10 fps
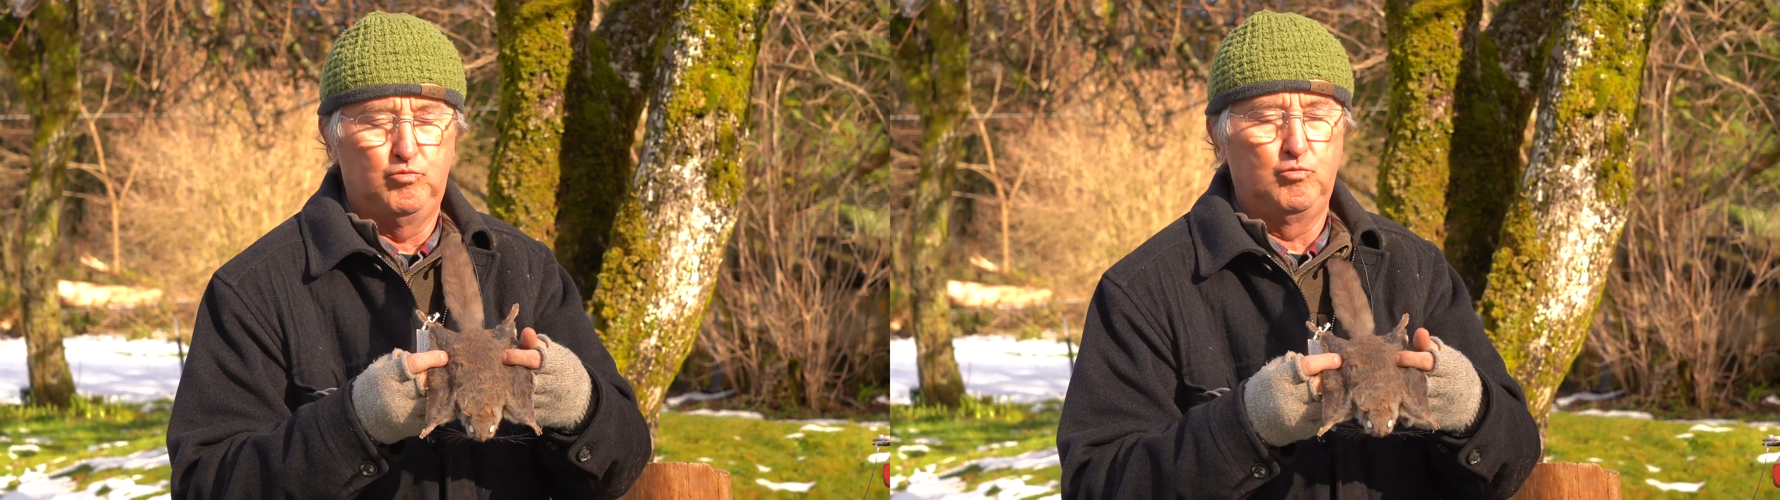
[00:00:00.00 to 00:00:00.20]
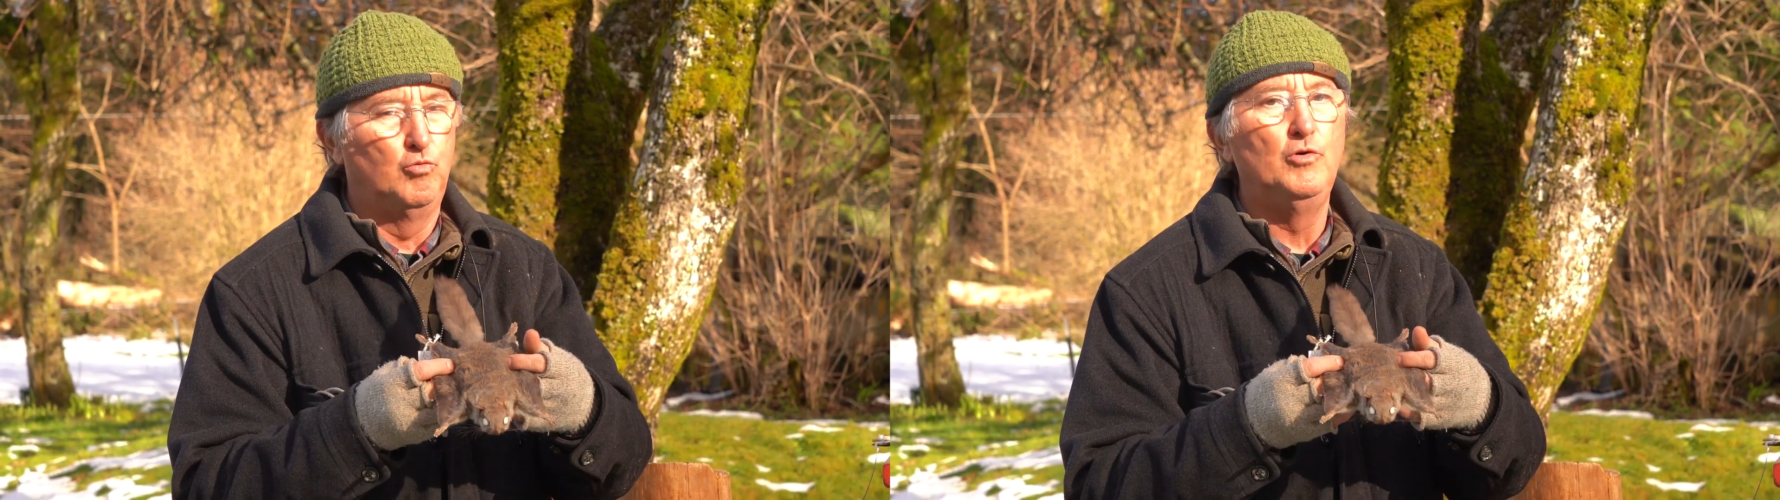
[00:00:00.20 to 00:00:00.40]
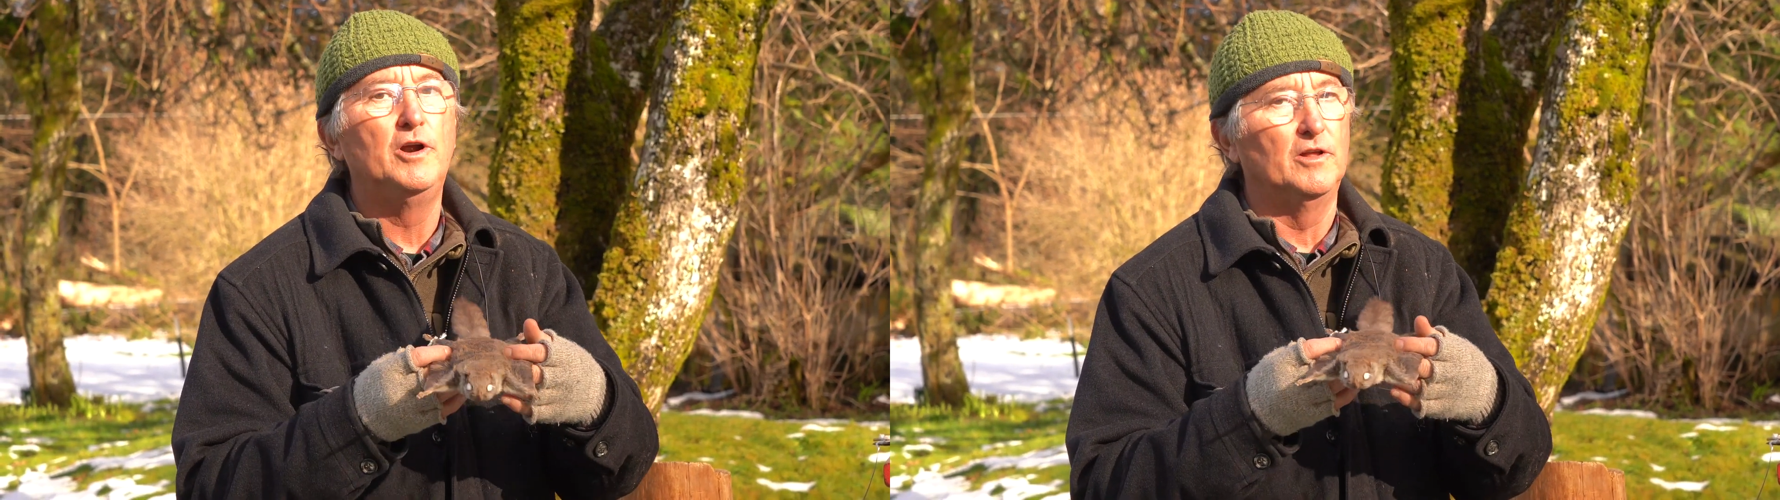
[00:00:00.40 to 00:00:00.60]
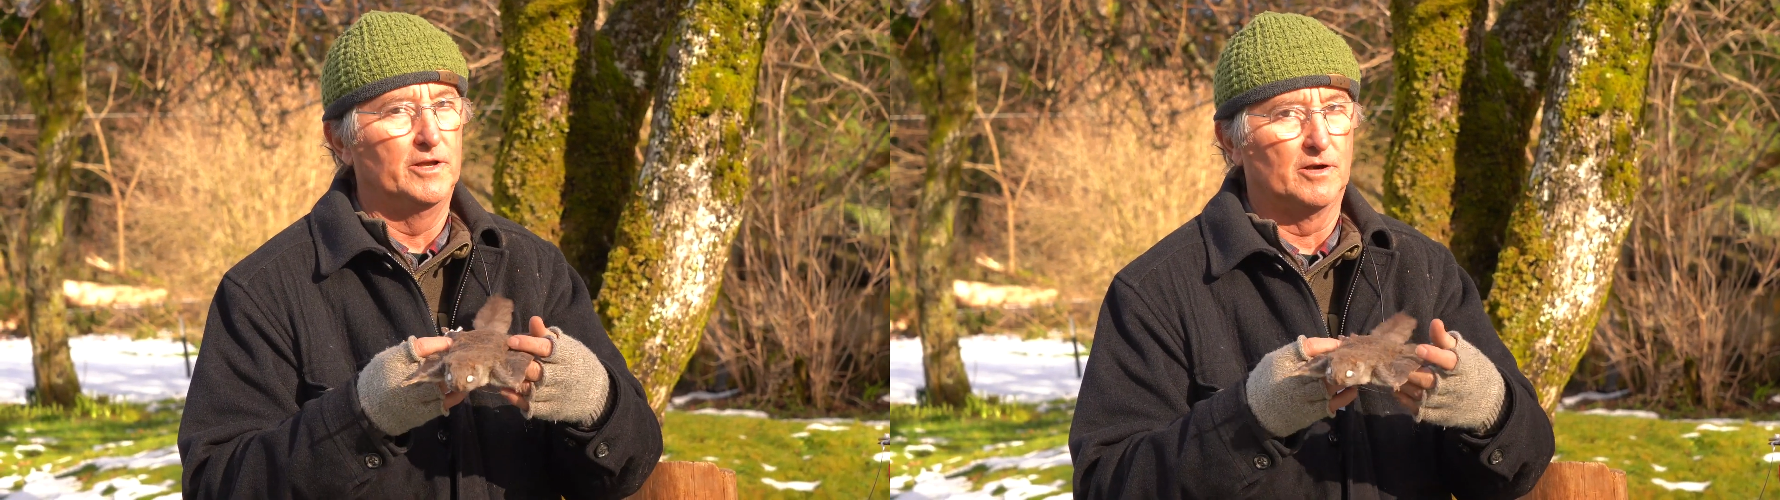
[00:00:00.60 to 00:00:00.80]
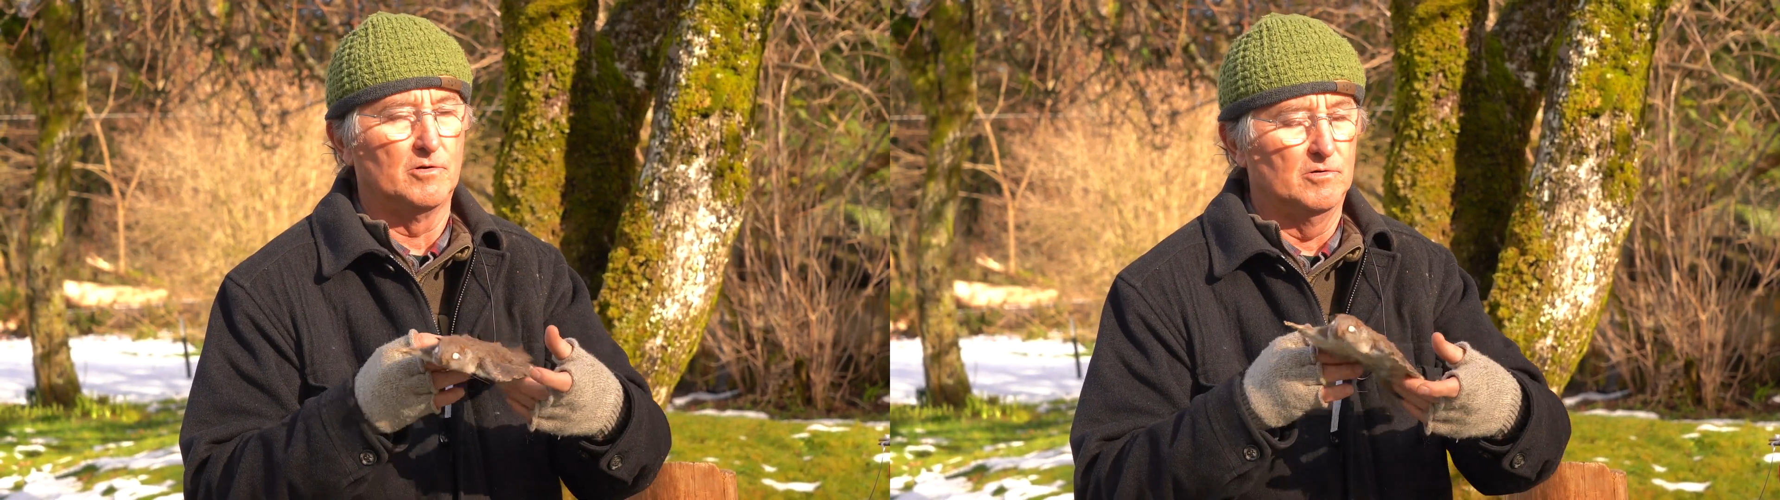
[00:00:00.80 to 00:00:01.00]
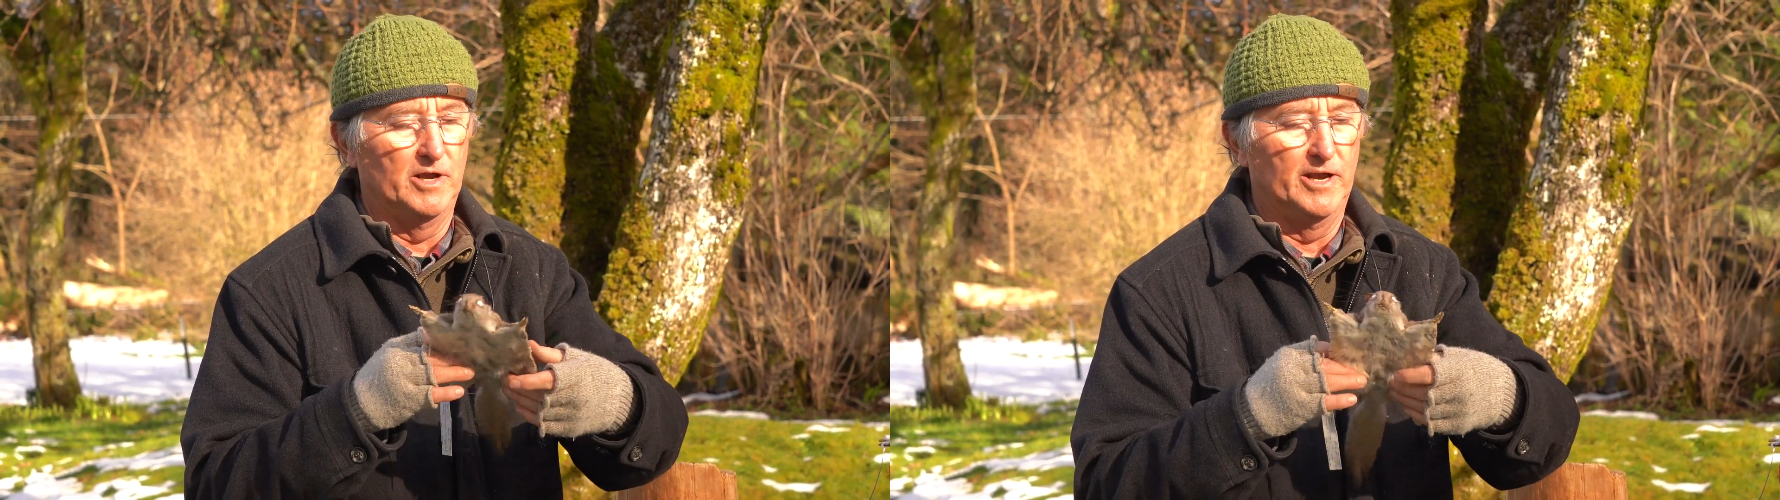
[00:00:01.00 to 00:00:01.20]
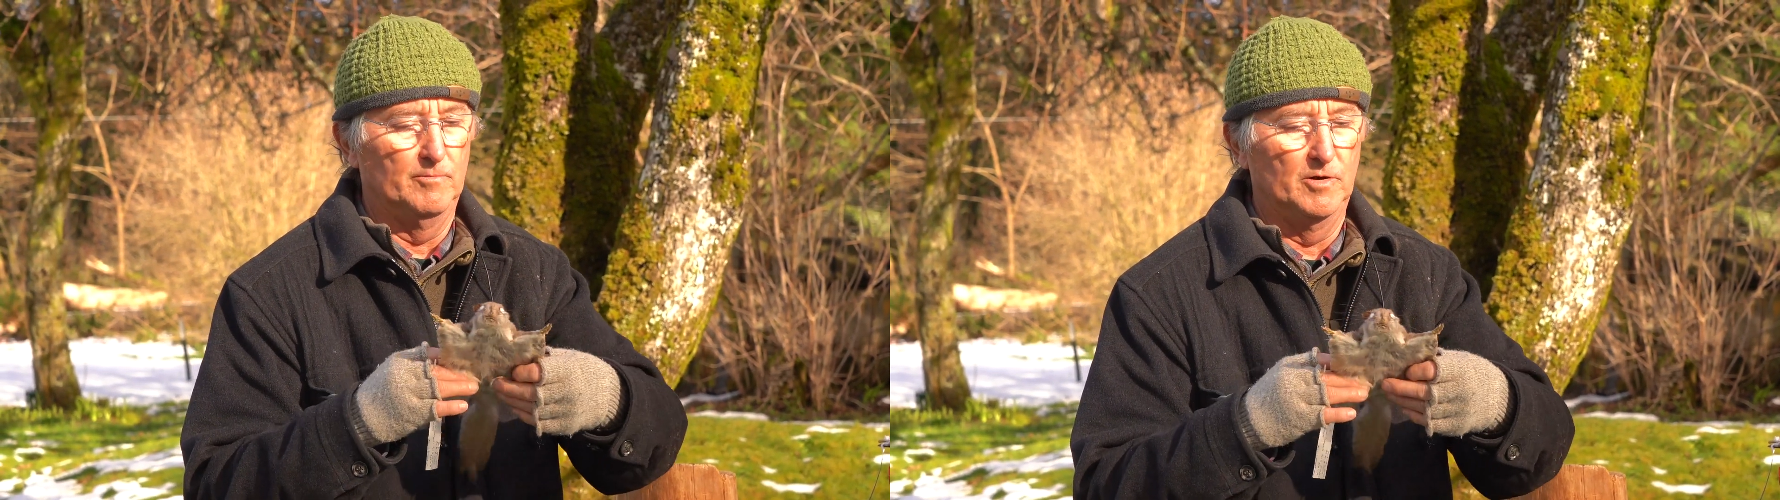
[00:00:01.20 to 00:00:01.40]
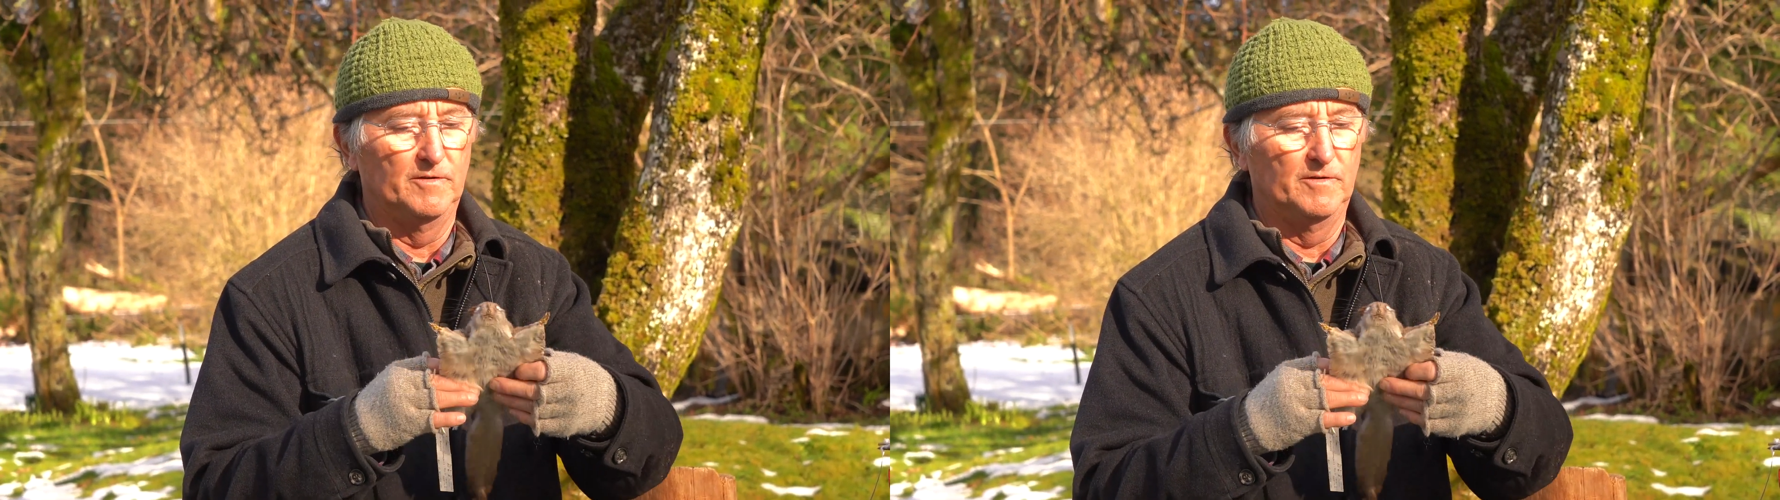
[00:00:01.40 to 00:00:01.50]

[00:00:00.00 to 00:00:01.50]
Really a cool animal.